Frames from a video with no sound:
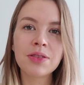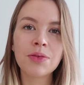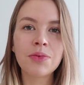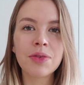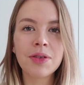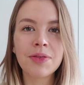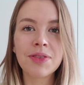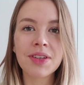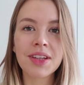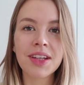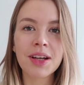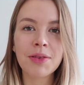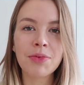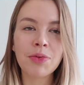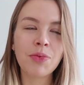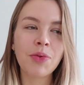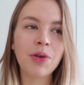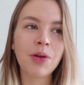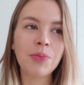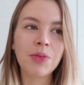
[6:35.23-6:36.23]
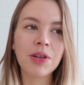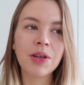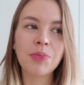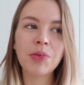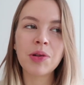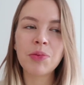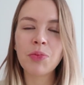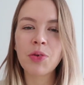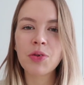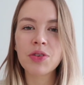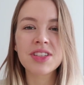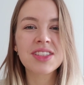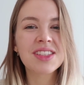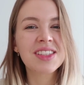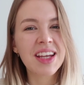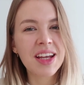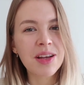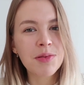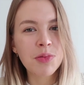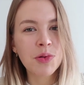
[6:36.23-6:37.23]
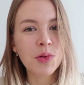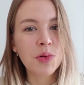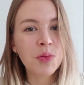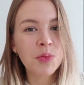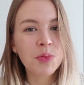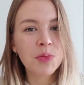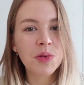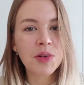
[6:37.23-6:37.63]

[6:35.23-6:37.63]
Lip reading: so we feel like we want to be a bit more stable